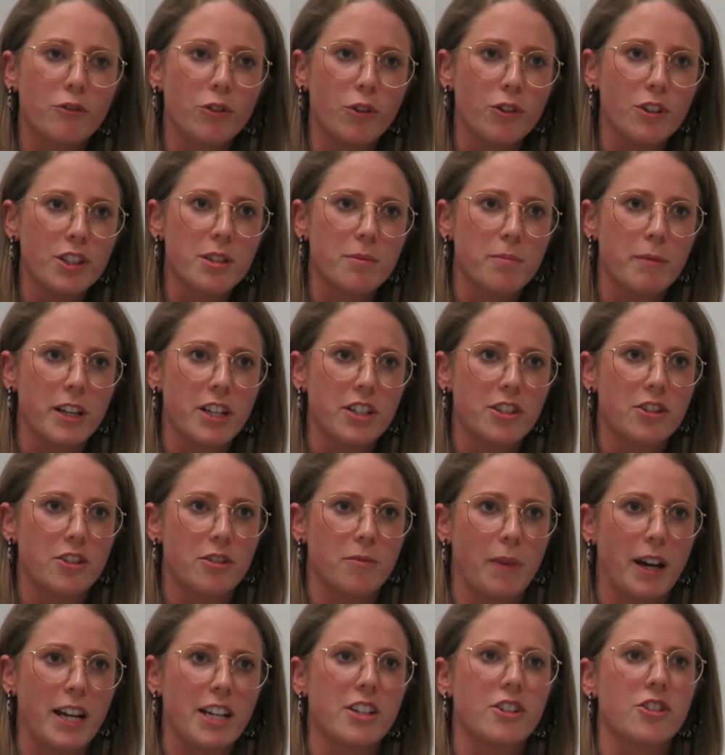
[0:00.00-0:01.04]
4 speaks
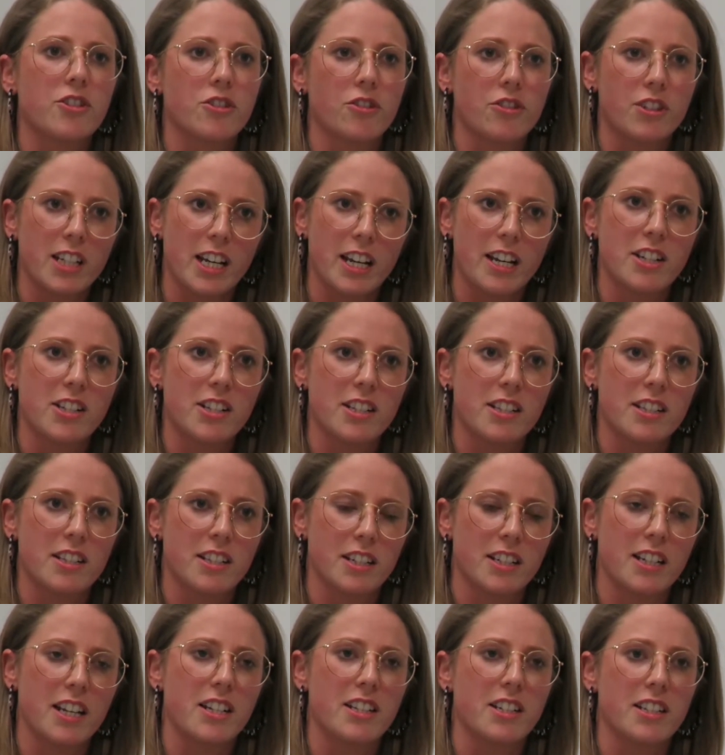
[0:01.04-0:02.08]
to making sure teachers
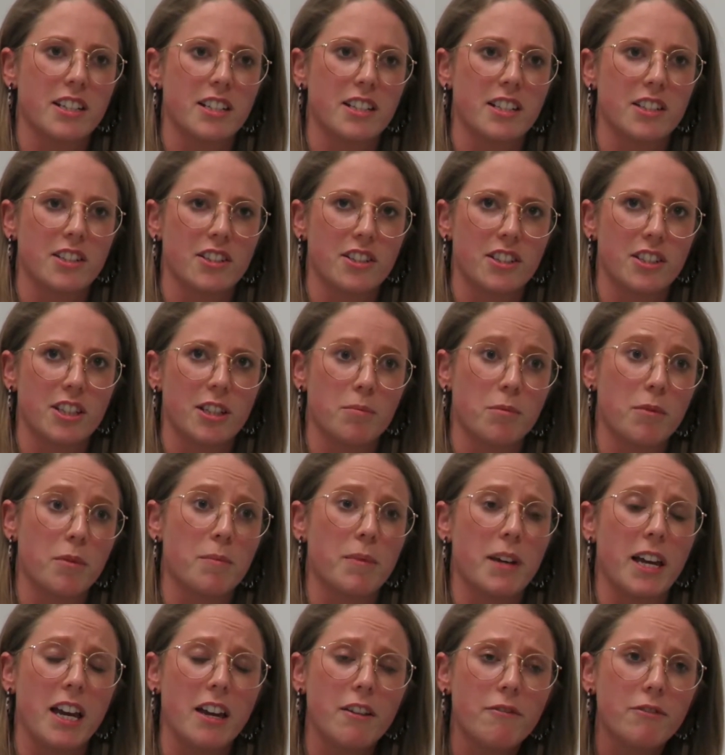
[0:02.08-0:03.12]
and teaching assistants are
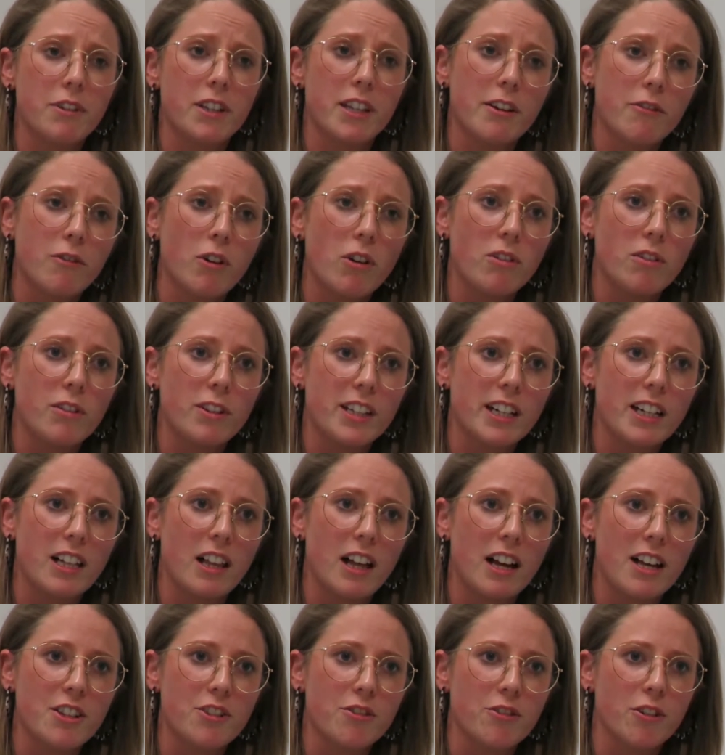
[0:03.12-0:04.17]
prepared for their role in the
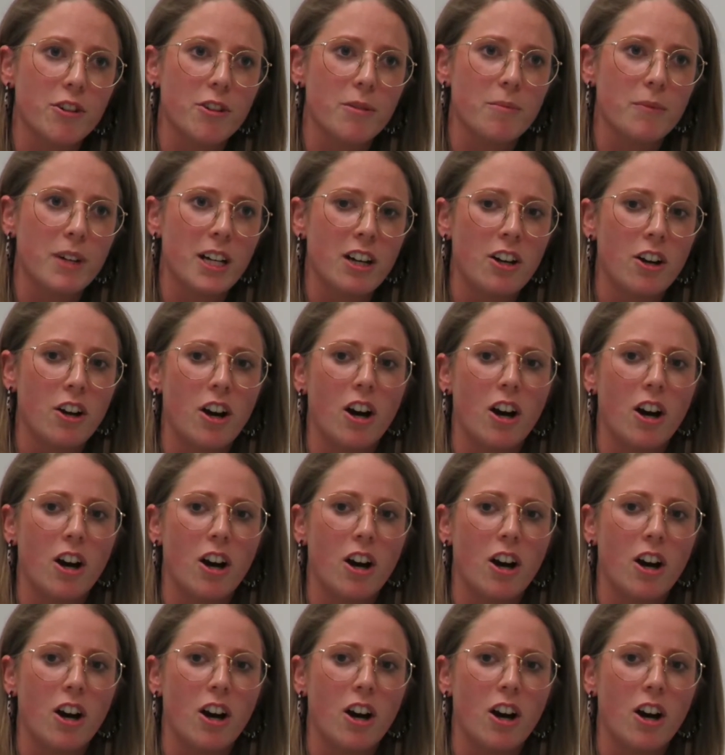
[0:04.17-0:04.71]
classroom.